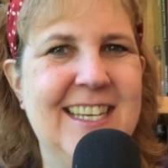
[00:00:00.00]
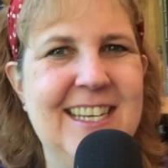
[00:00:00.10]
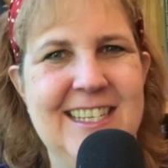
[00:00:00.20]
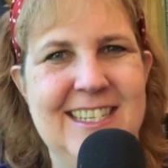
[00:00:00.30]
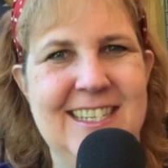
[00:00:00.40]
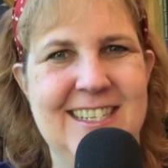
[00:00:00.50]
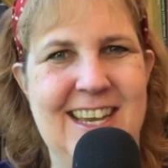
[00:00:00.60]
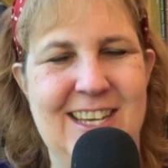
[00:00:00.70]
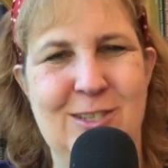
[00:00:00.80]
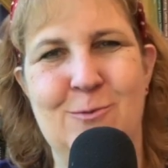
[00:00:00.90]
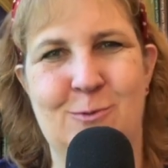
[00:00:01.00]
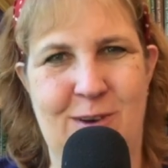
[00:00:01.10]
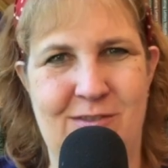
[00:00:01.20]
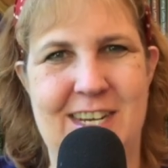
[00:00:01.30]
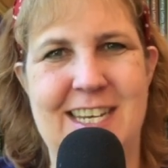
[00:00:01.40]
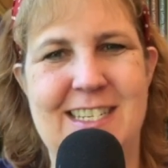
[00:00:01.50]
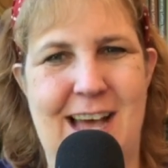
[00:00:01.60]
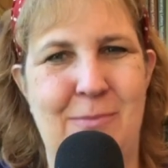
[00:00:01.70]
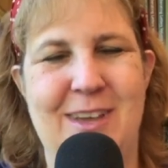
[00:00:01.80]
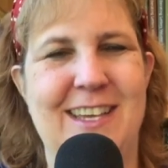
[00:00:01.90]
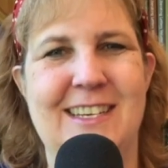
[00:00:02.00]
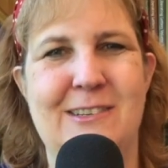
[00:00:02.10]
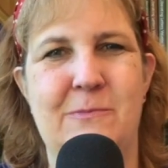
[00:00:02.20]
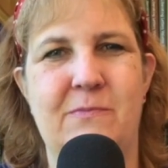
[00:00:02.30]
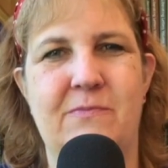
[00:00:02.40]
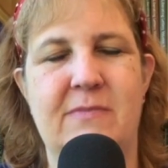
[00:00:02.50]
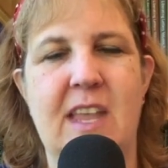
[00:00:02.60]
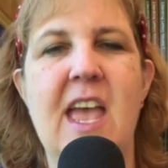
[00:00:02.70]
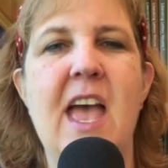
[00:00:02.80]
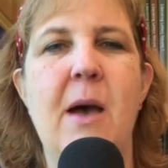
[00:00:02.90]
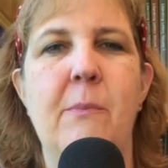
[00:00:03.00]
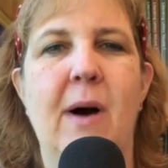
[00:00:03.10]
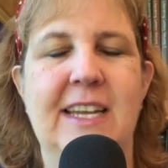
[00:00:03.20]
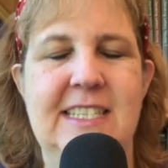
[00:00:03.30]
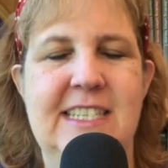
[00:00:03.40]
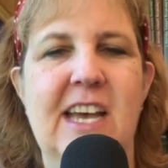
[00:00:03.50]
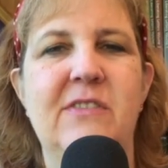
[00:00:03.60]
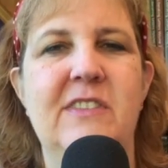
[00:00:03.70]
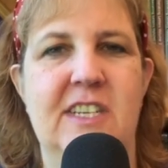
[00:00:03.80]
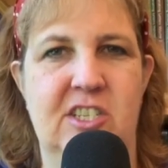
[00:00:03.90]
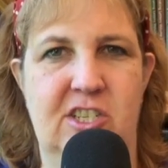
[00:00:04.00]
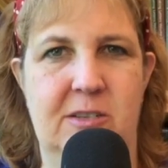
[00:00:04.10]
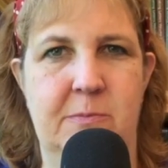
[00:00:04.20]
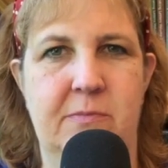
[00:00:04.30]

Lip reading: get into today's riveting topic. By definition,